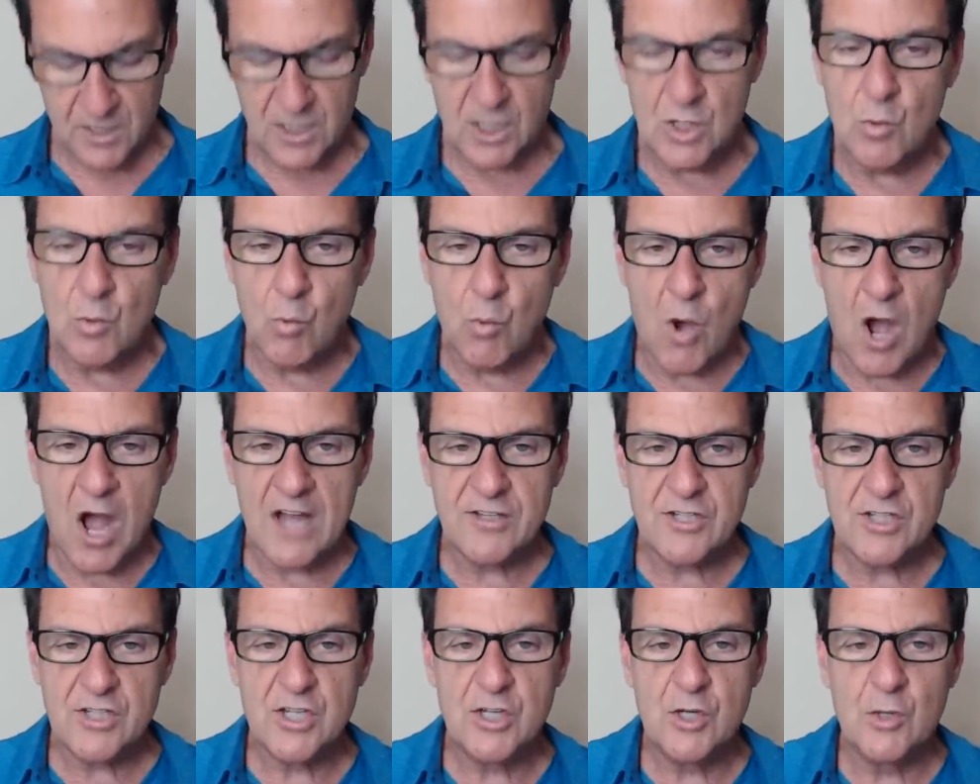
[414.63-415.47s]
you
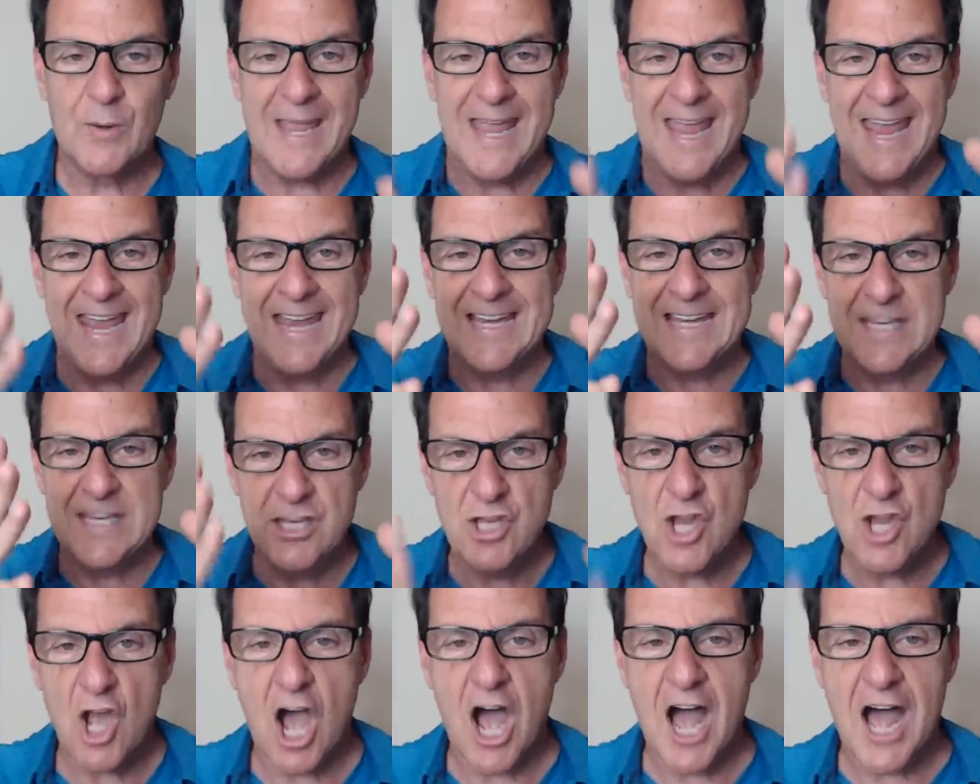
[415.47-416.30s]
want to
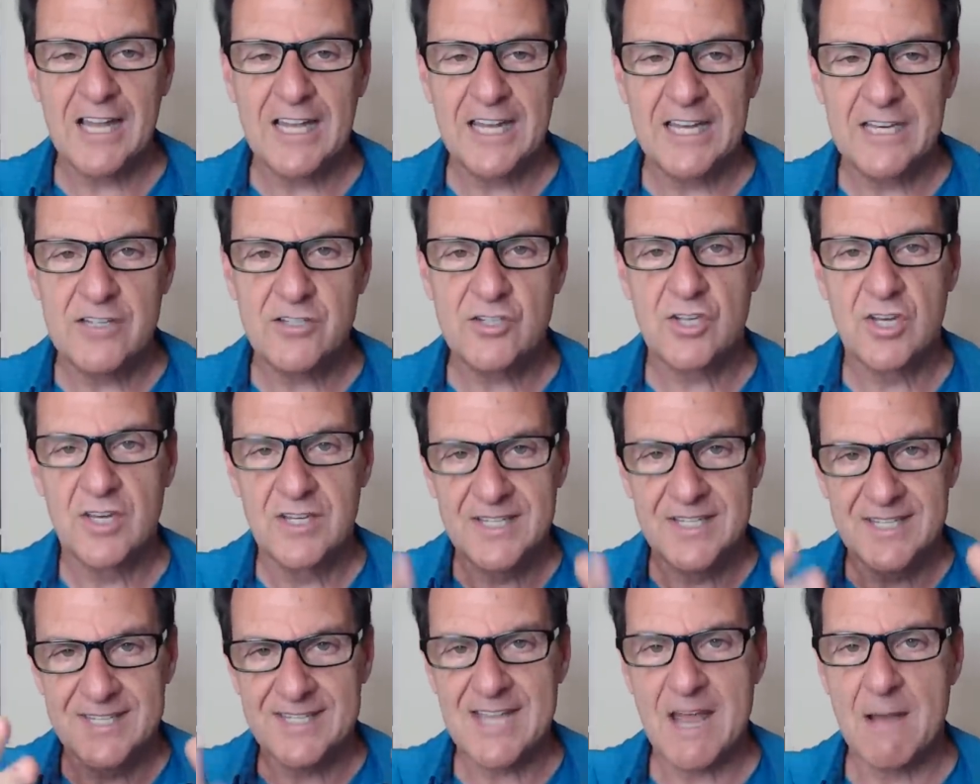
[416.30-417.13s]
acknowledge
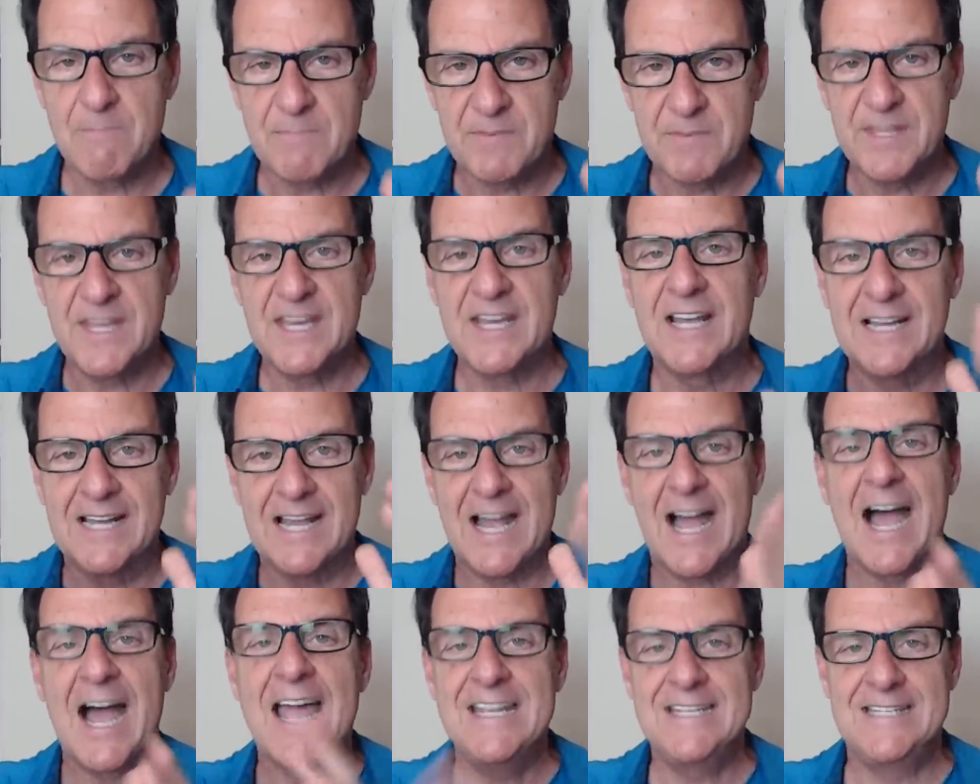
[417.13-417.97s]
something a
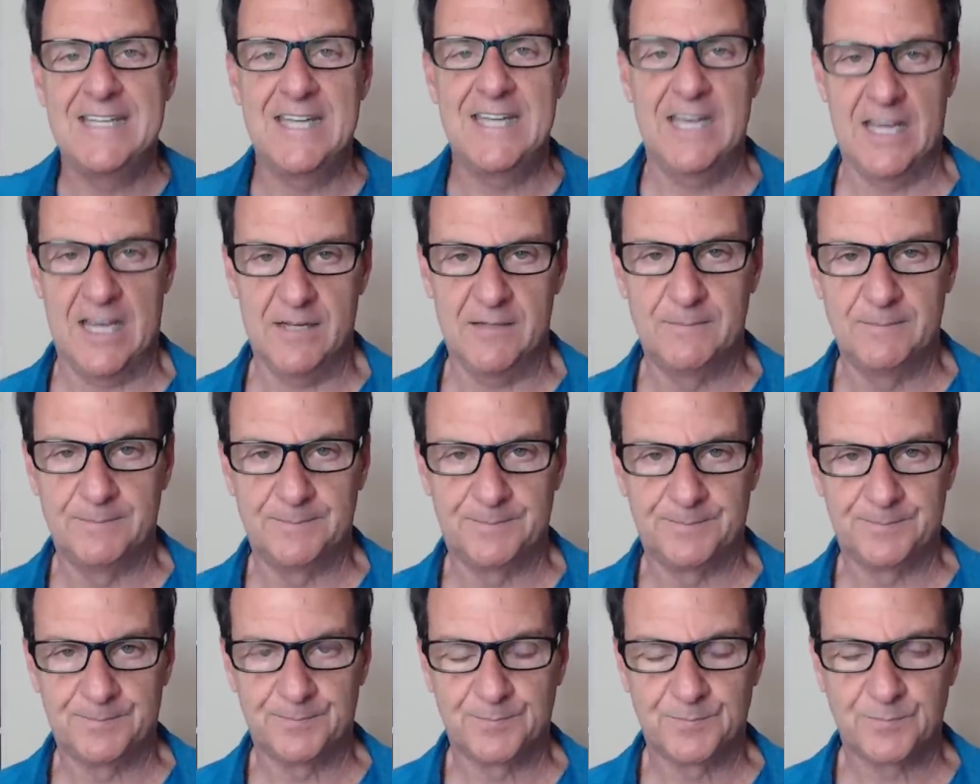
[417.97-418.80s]
guy did
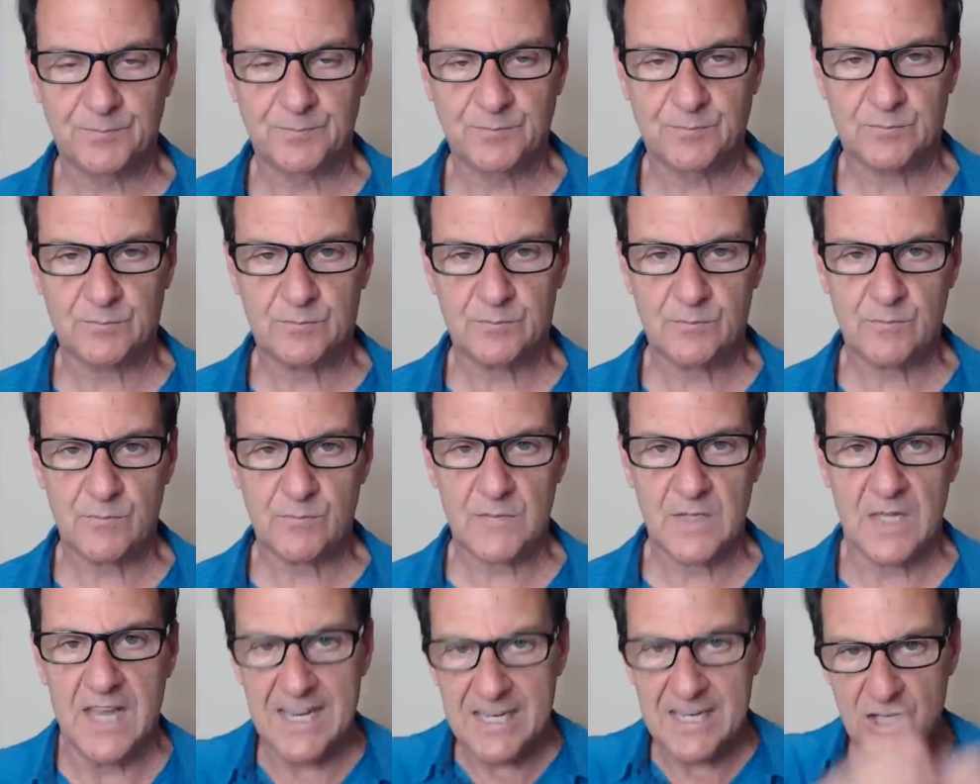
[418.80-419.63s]

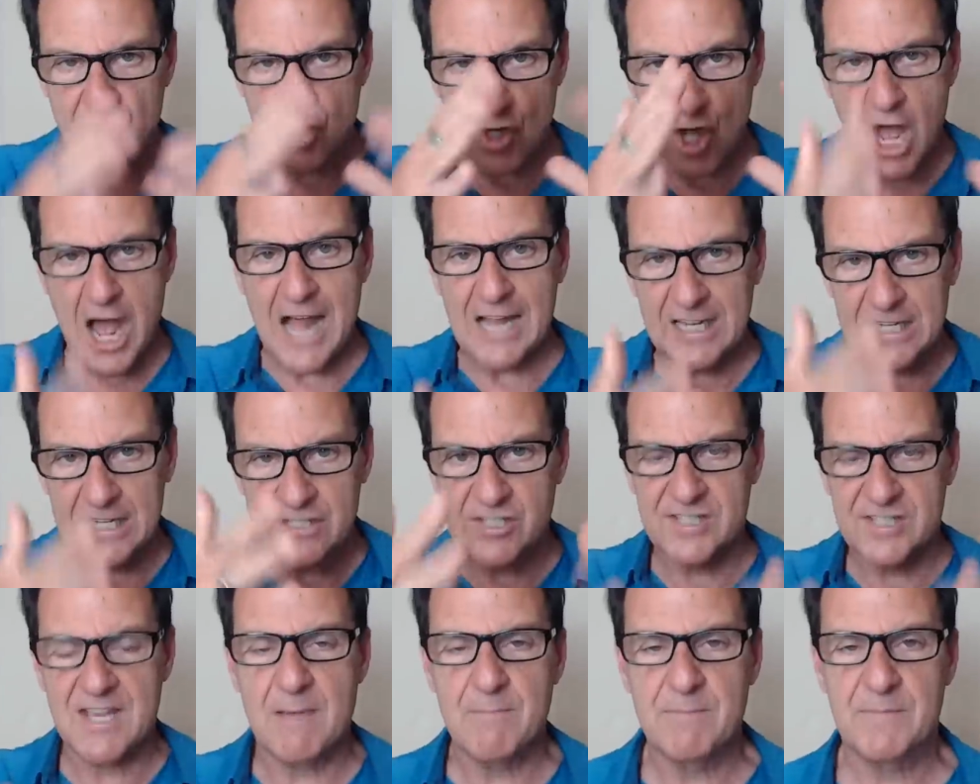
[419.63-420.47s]

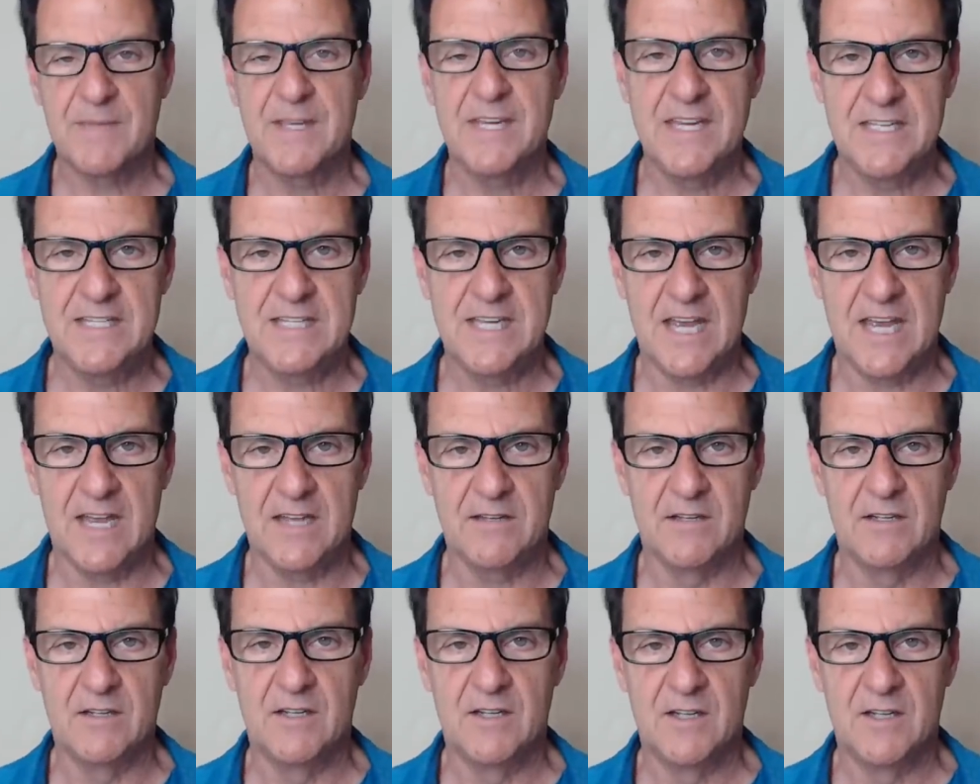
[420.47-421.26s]
acknowledge something he did.